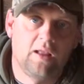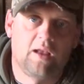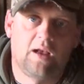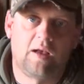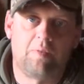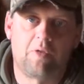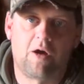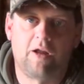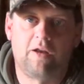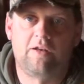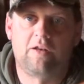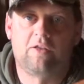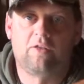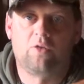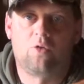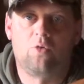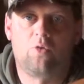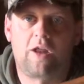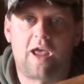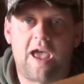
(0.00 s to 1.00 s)
bought another
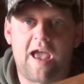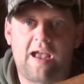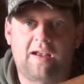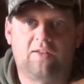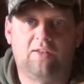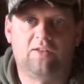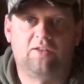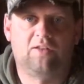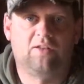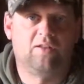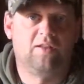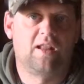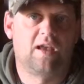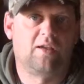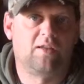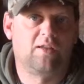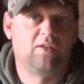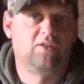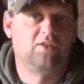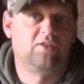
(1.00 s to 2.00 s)
old axe.
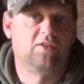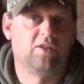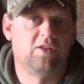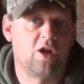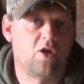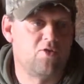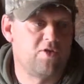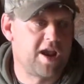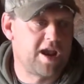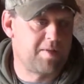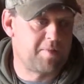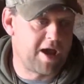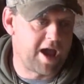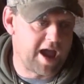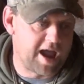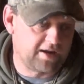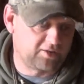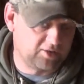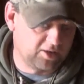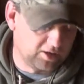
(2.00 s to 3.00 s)
Now this is a no-name
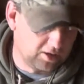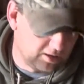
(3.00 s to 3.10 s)
axe.